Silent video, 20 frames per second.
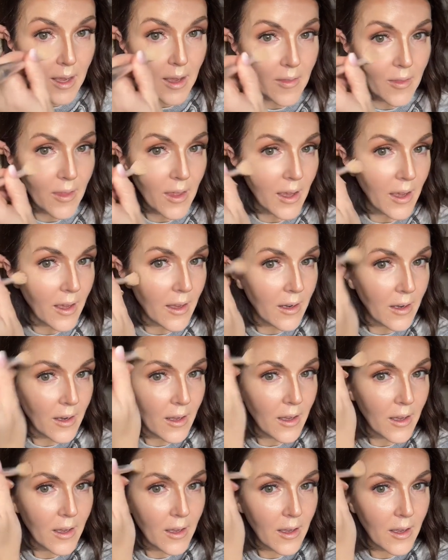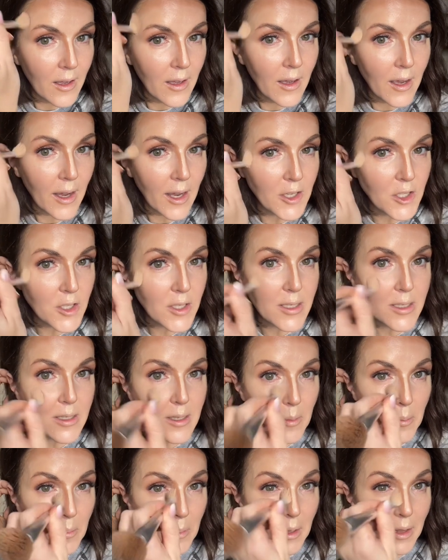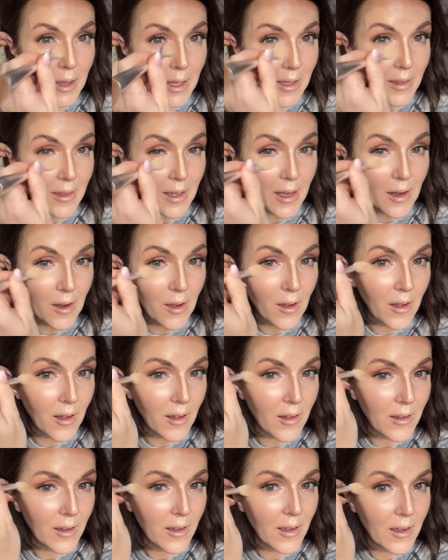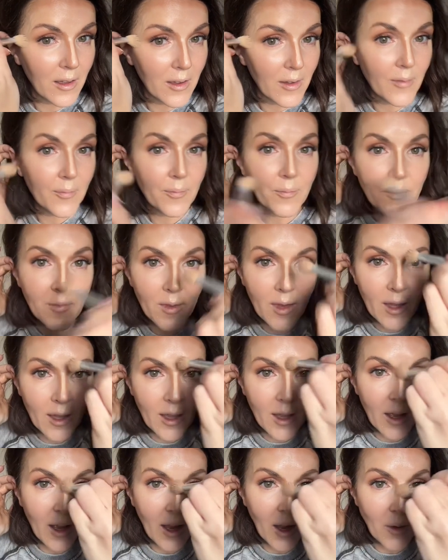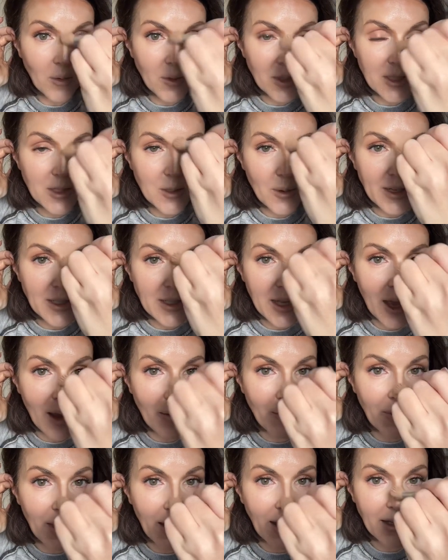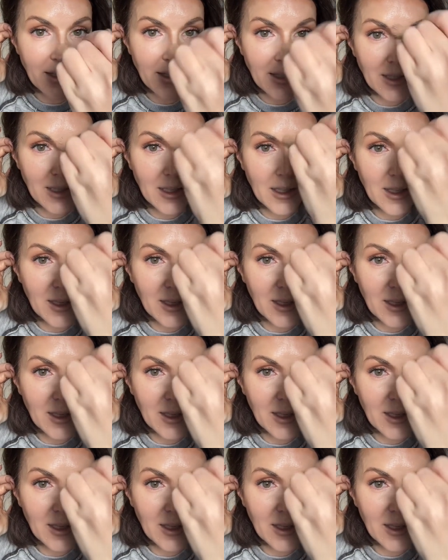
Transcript: then I just blend that all out. So I tap that.